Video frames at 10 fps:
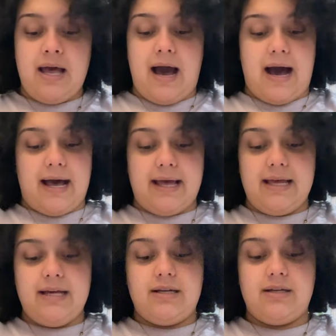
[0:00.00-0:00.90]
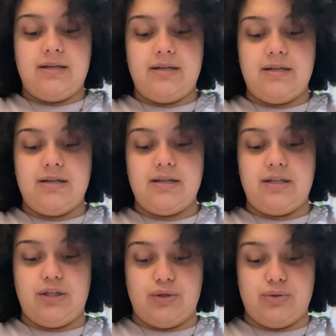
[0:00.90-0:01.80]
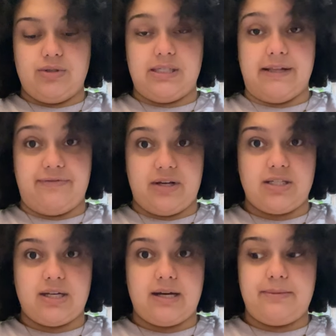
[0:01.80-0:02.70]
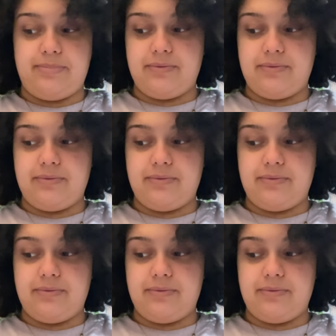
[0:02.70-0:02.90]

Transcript: I use the Fetch app.